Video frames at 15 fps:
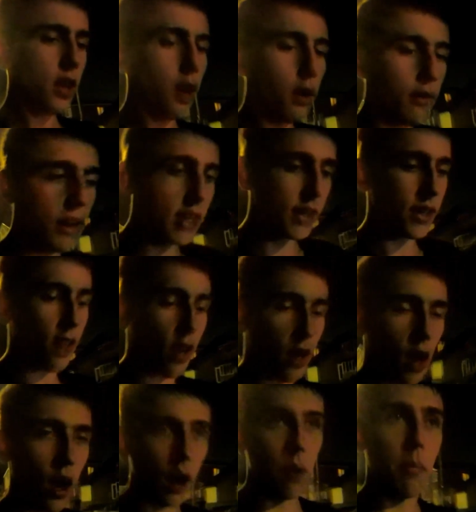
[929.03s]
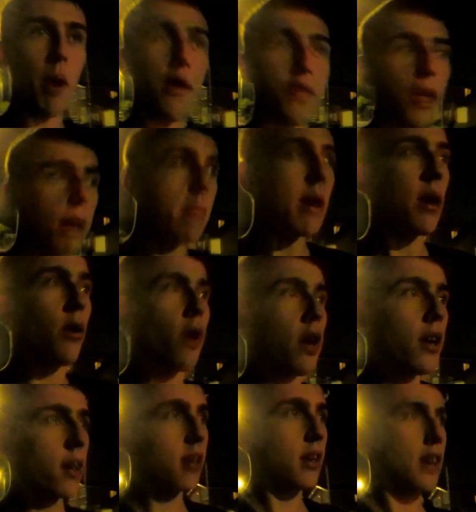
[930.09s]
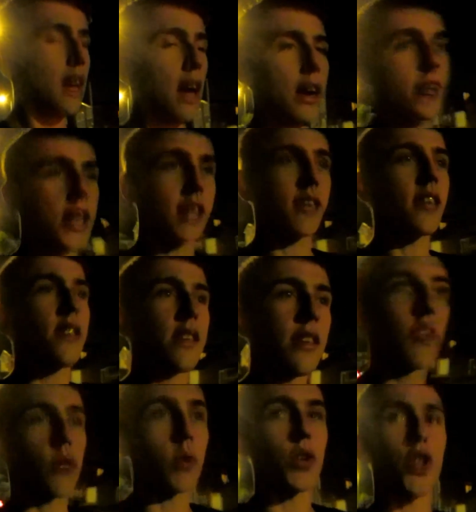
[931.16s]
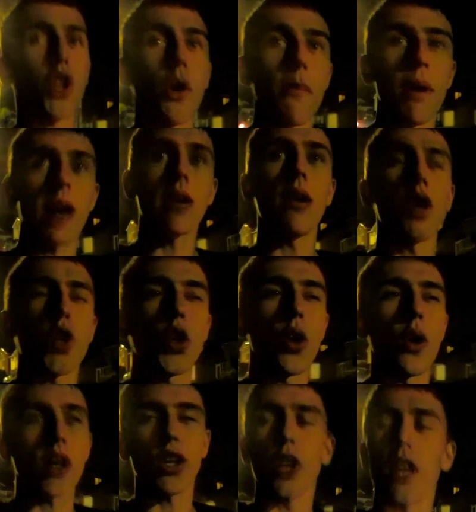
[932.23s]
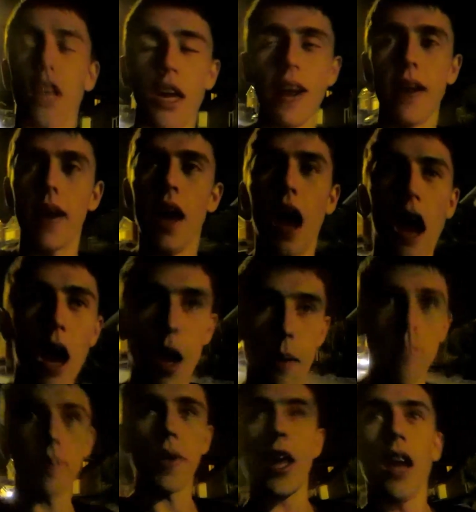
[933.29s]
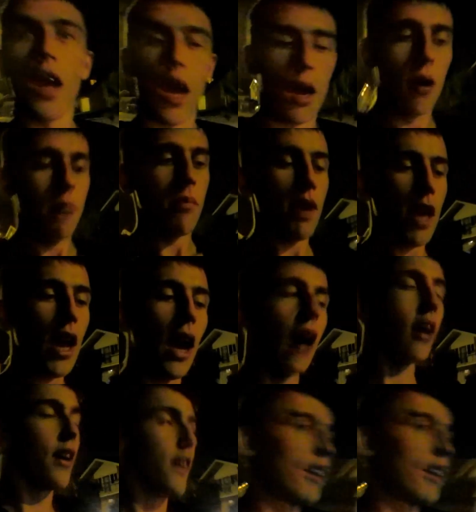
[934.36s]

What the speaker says: Lovely's had a birthday meal. I texted to see if she wanted to come, but I'm not sure, actually. But yeah.